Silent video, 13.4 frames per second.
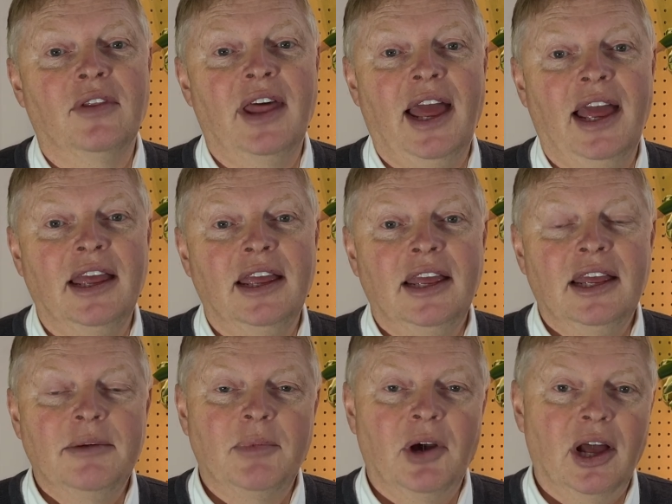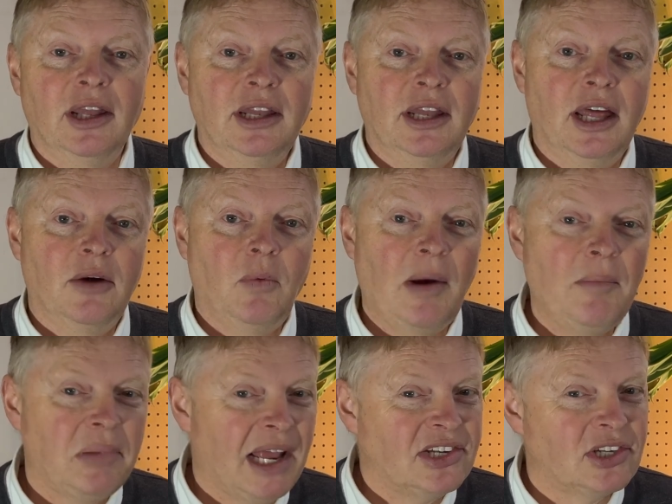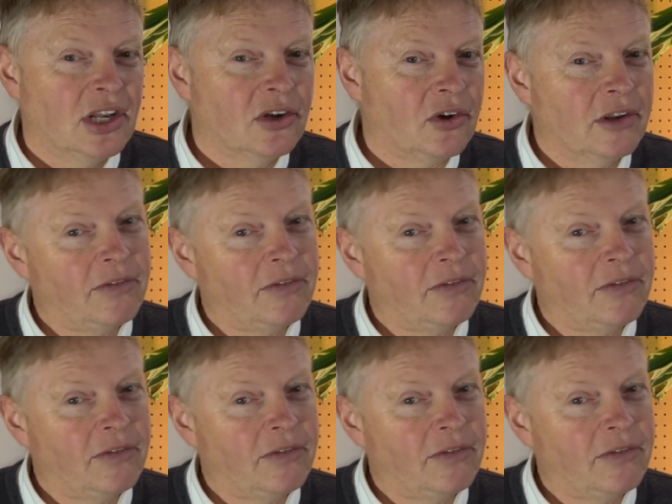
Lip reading: there. But the one place to look on the